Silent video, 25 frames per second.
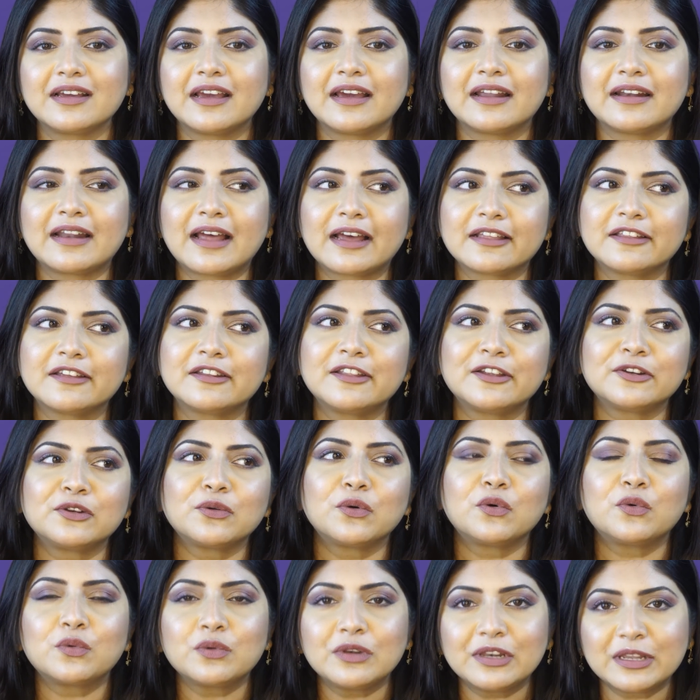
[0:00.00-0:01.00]
rather than
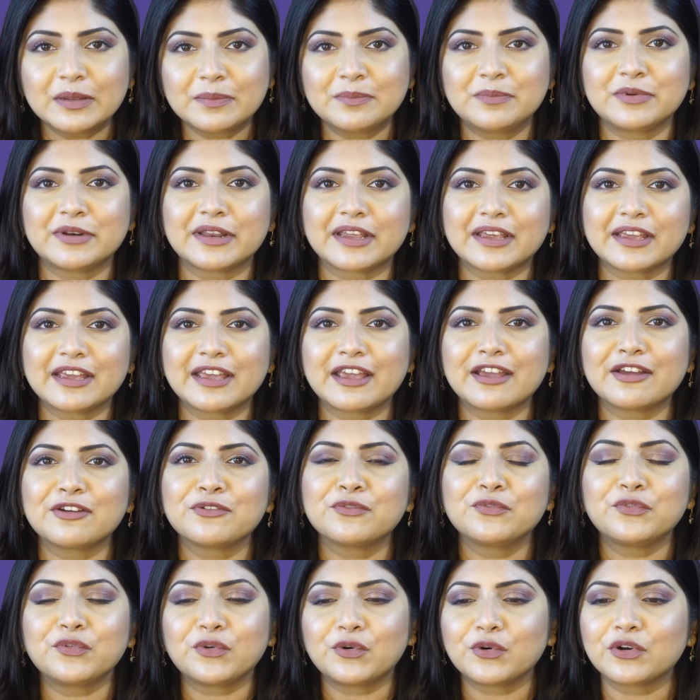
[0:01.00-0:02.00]
only bringing
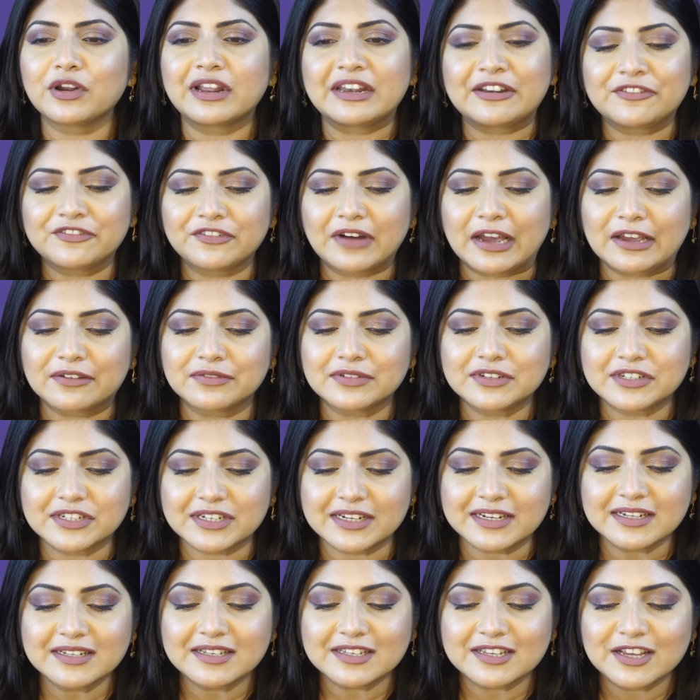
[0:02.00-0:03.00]
4 and 5
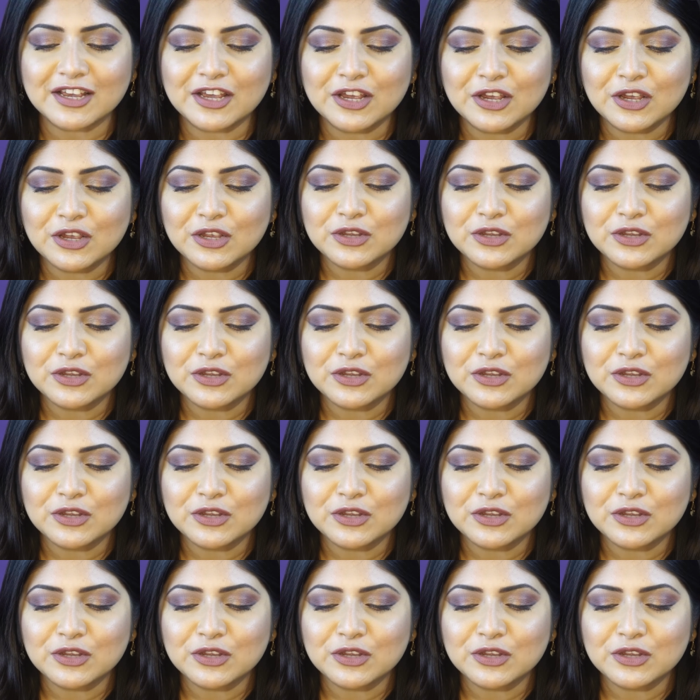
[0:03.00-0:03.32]
shades.